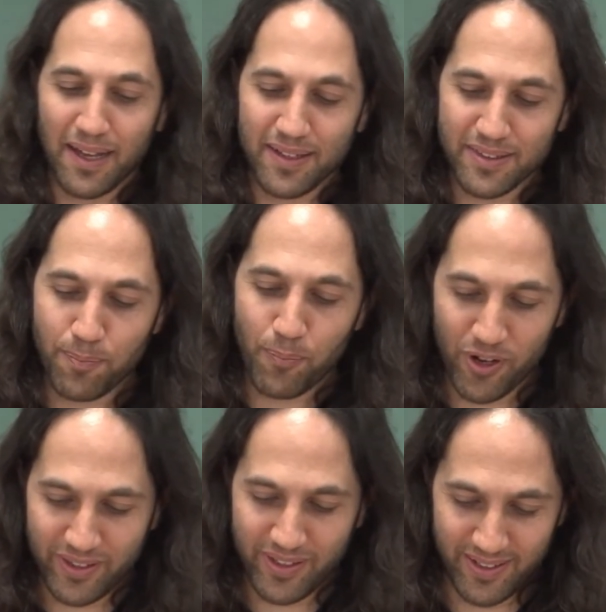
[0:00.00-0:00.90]
The
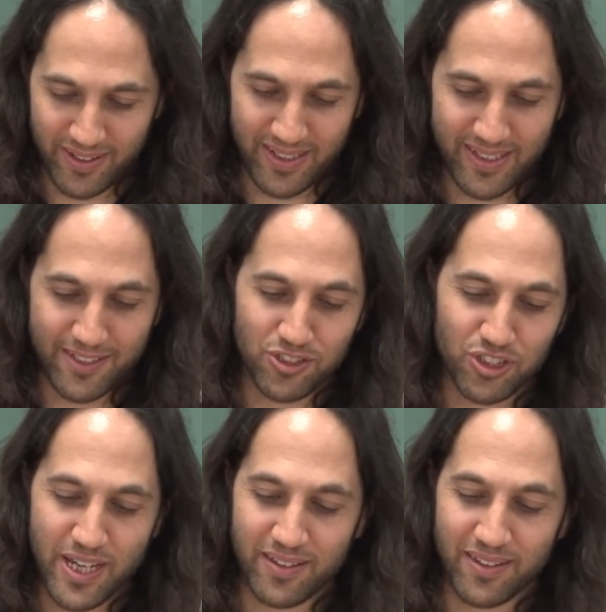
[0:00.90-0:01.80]
point here is
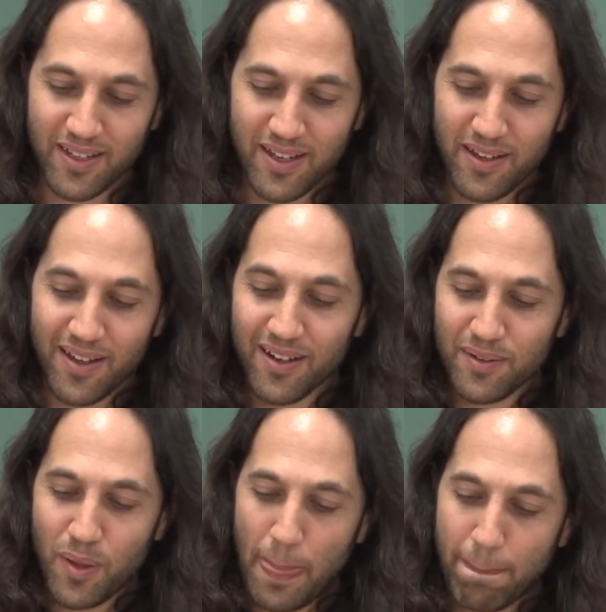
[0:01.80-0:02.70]
that
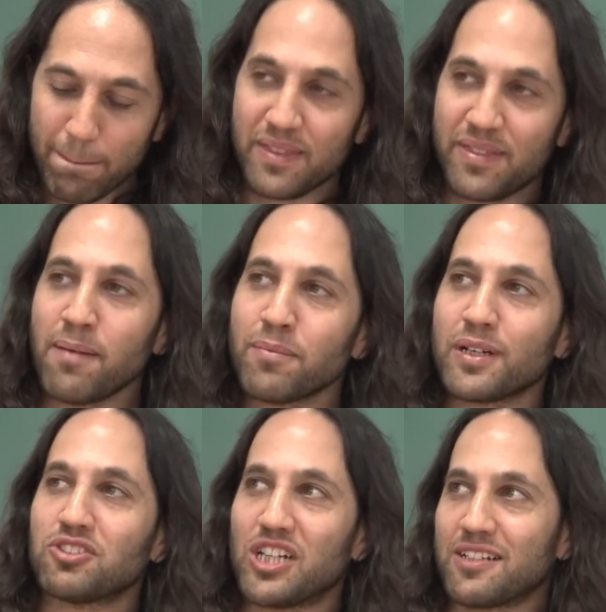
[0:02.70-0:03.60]

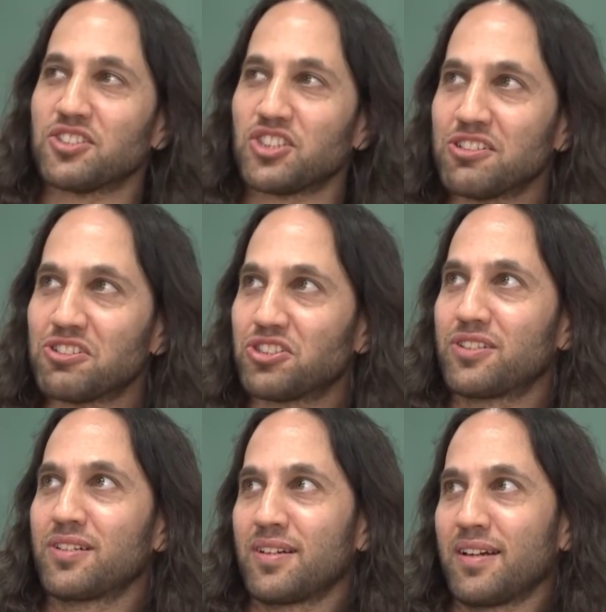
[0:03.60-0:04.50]
numbers exist
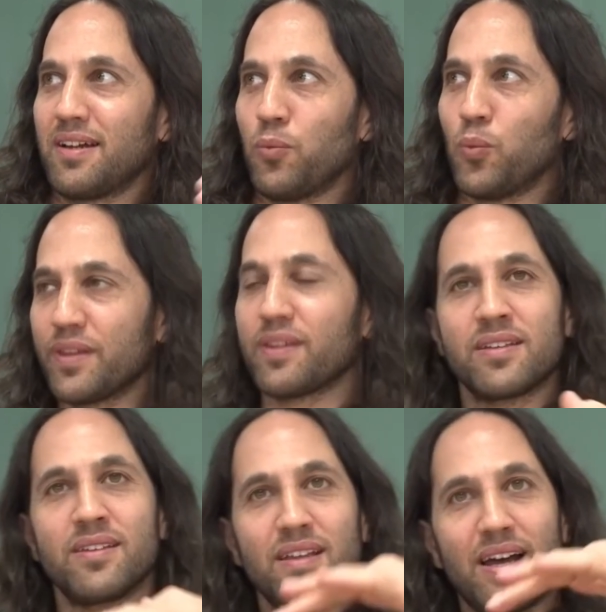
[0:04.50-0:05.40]

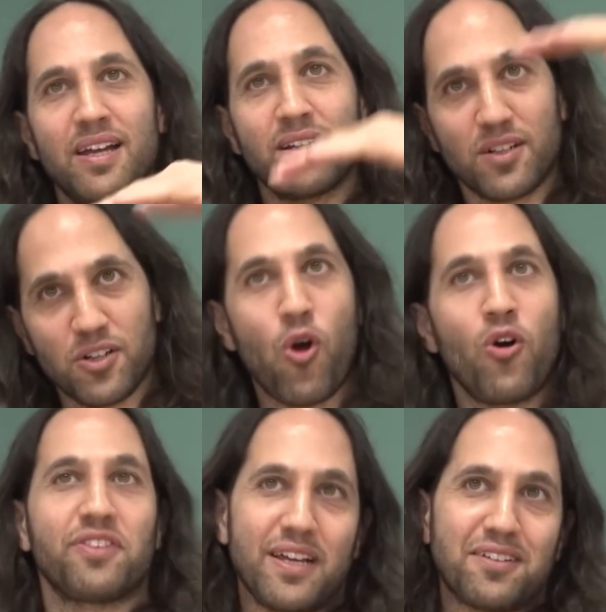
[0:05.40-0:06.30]
within a
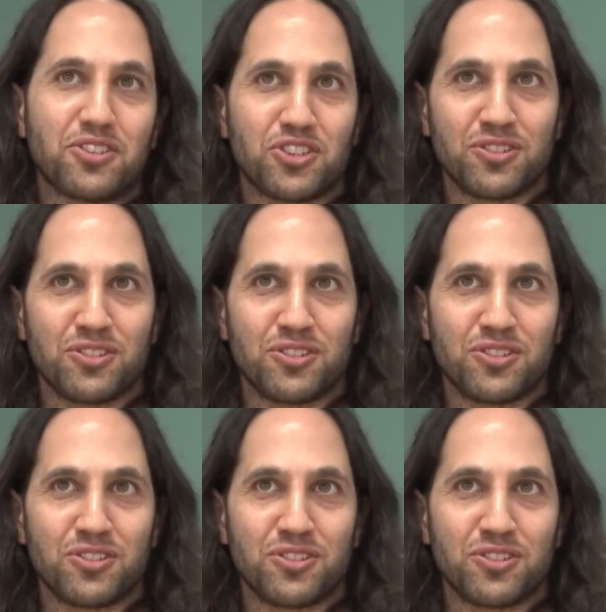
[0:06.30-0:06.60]
context.